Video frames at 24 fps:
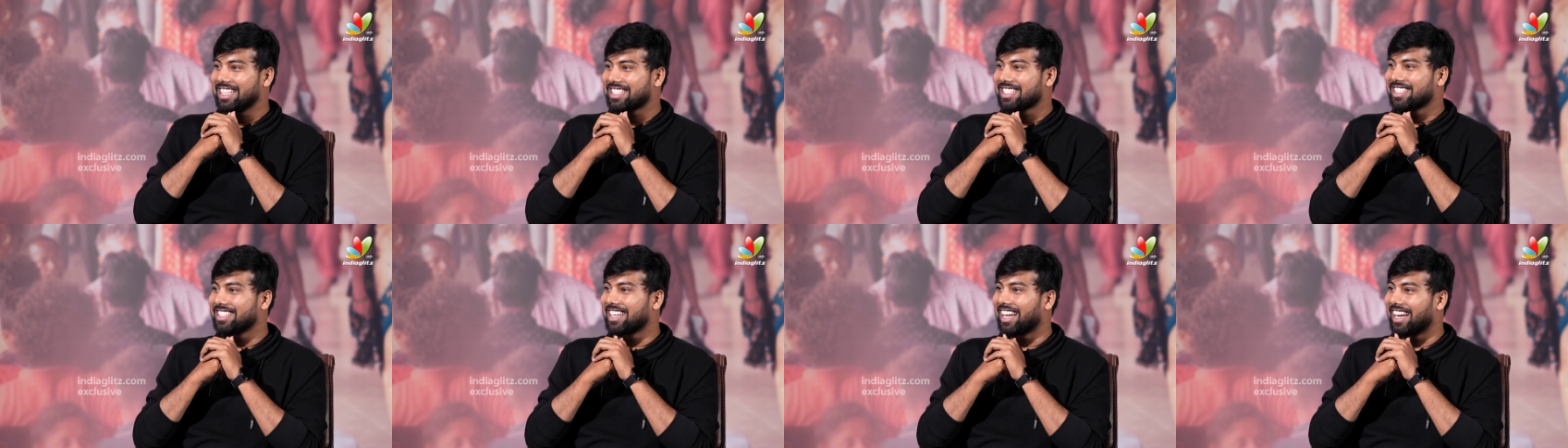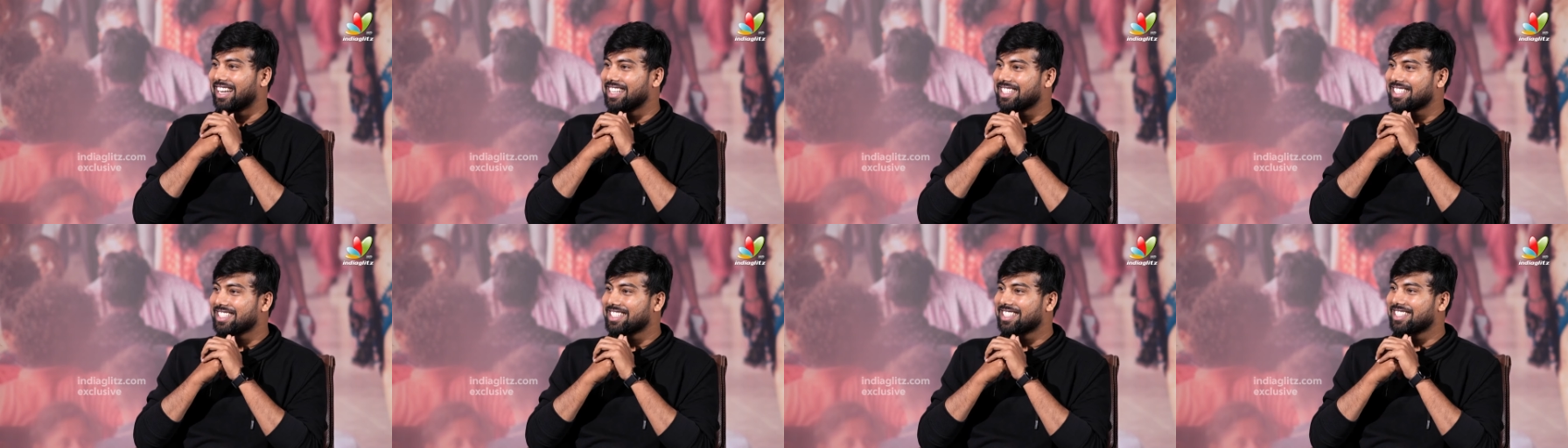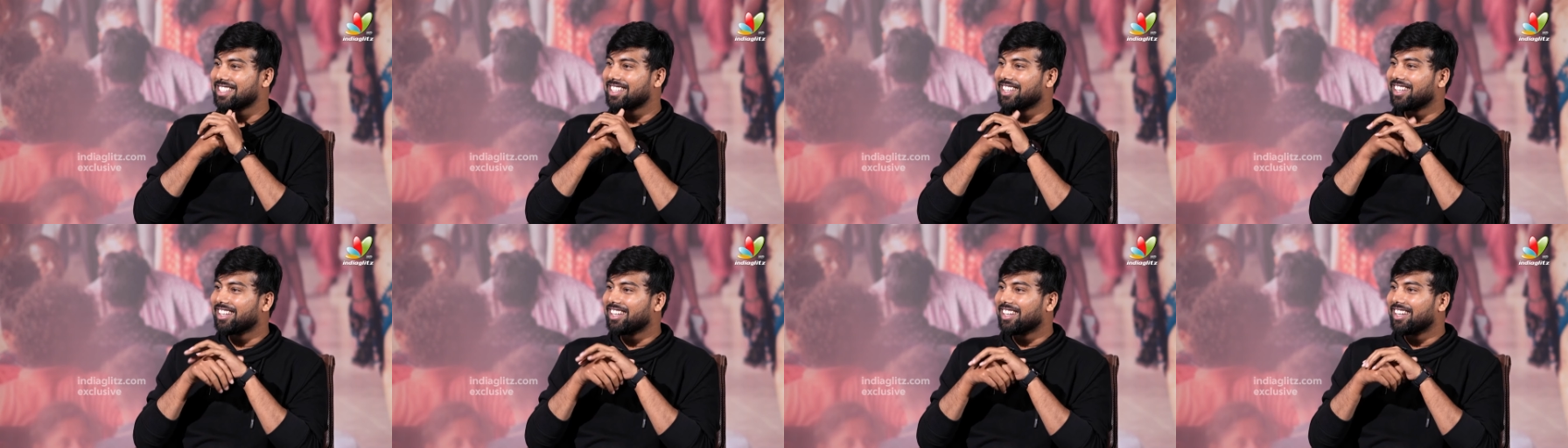Nice, nice.
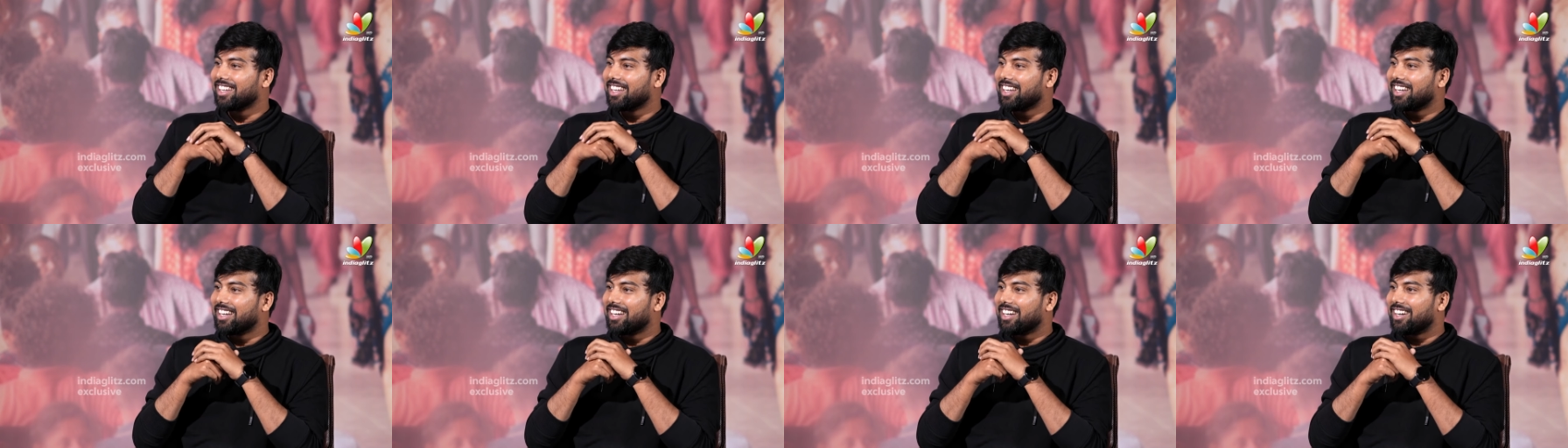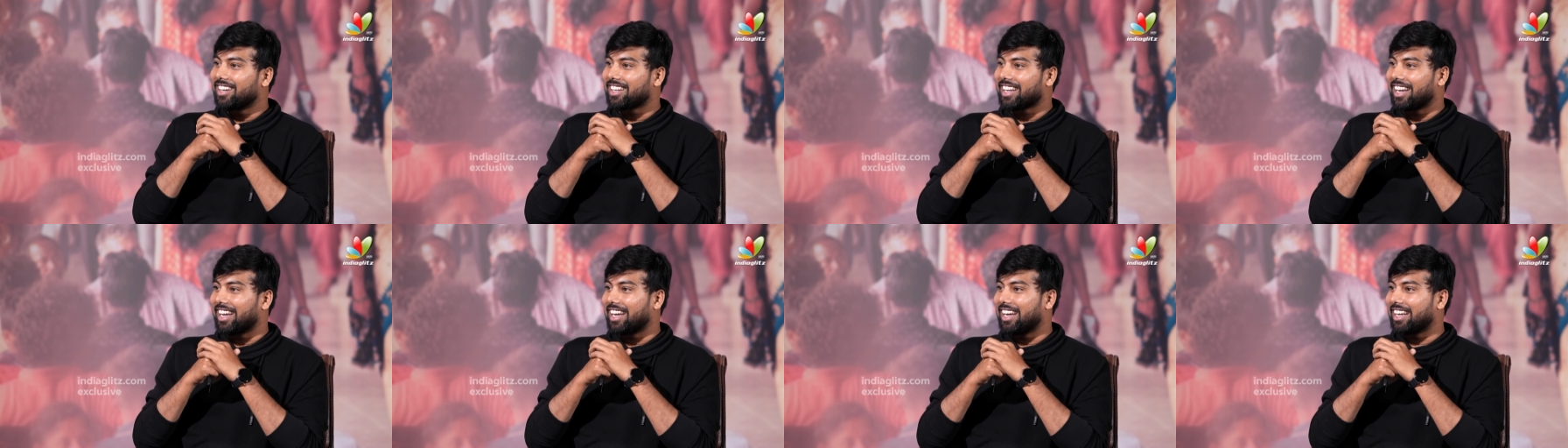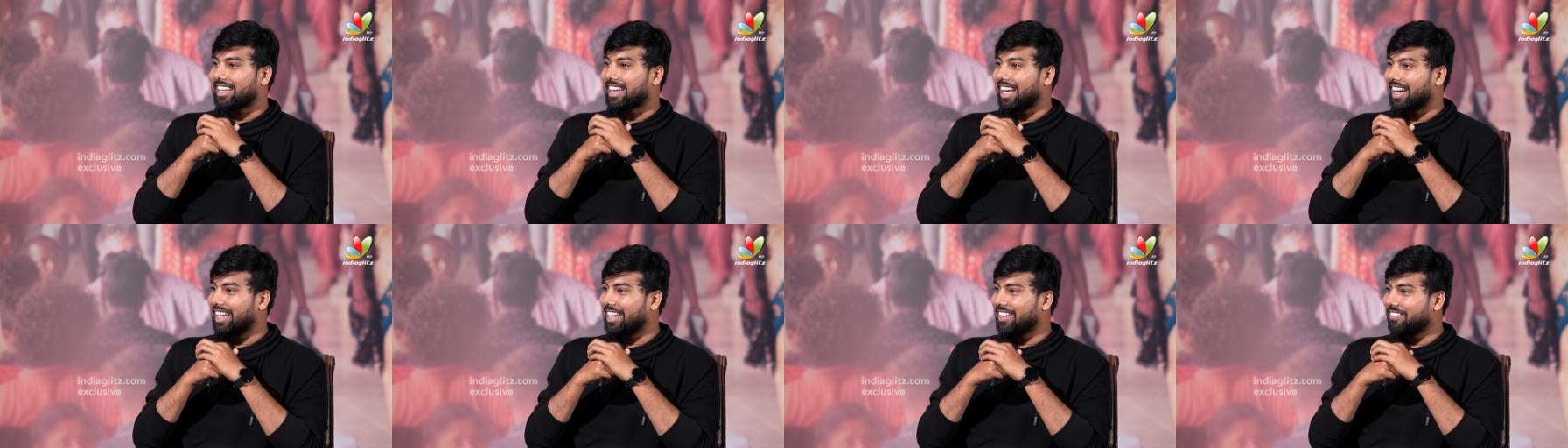Yeah. Okay,
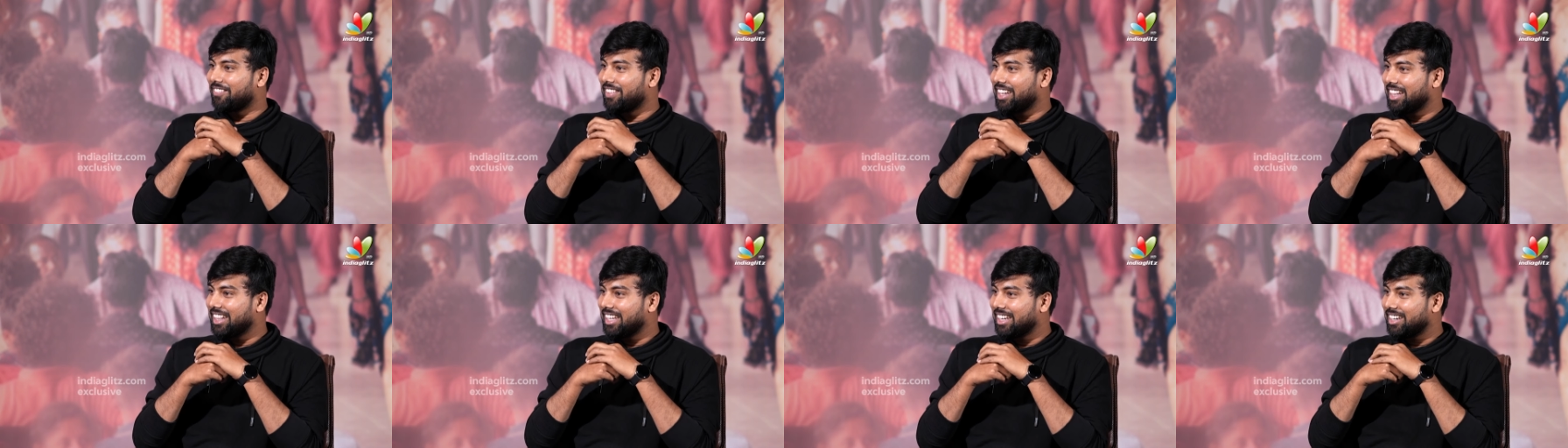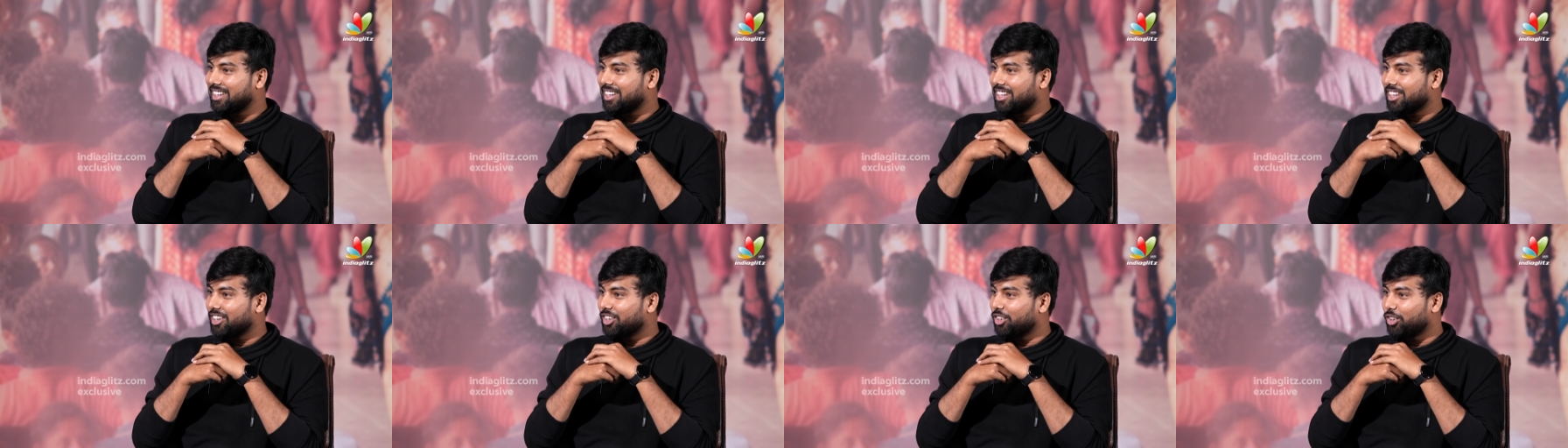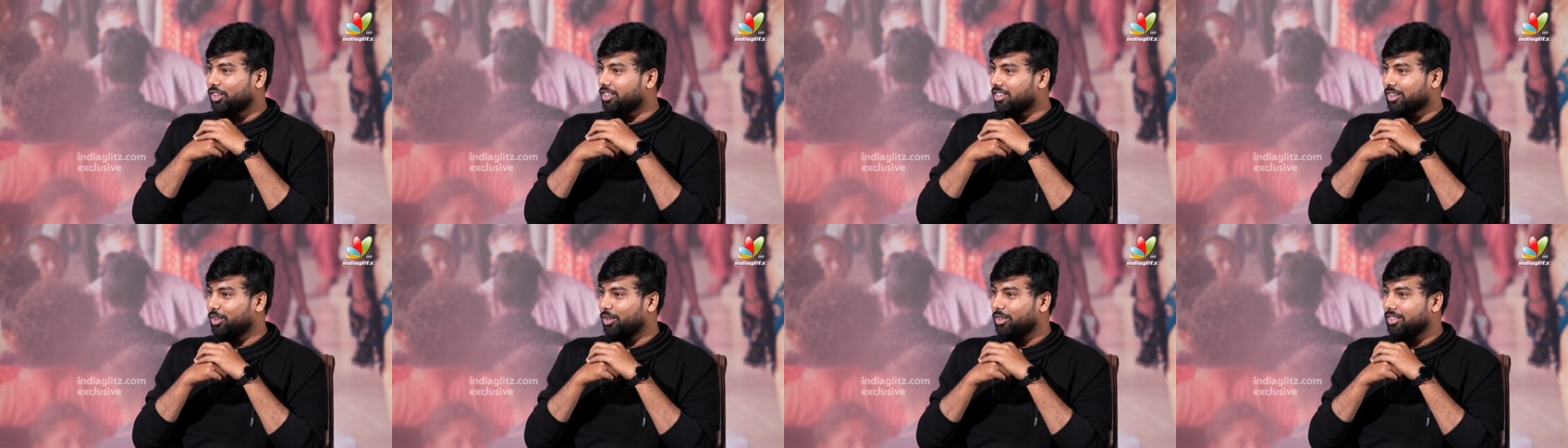can I reveal that or
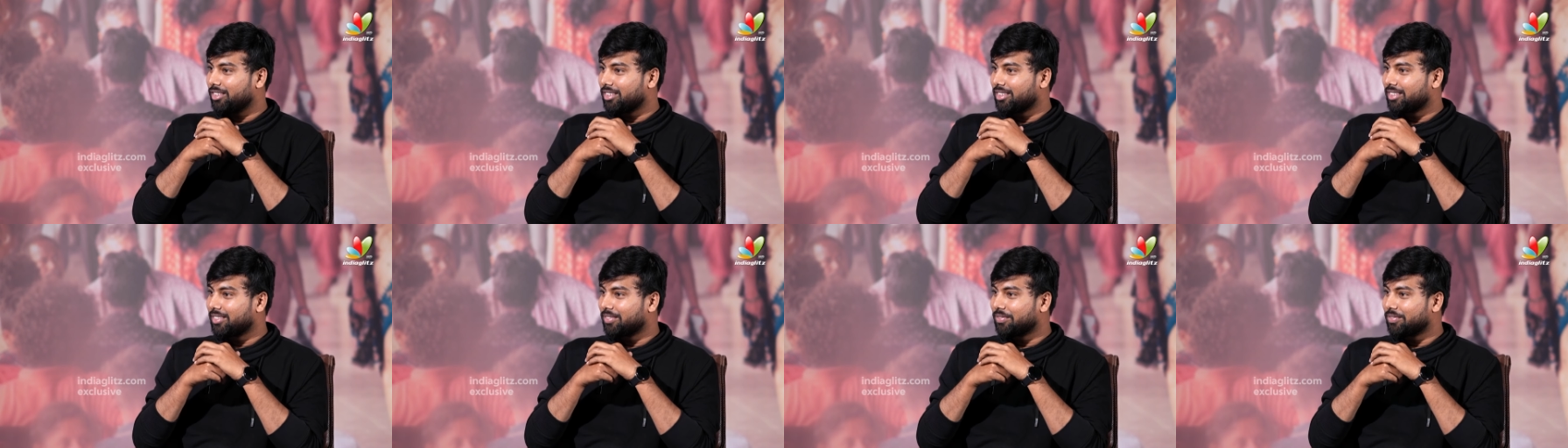not? No?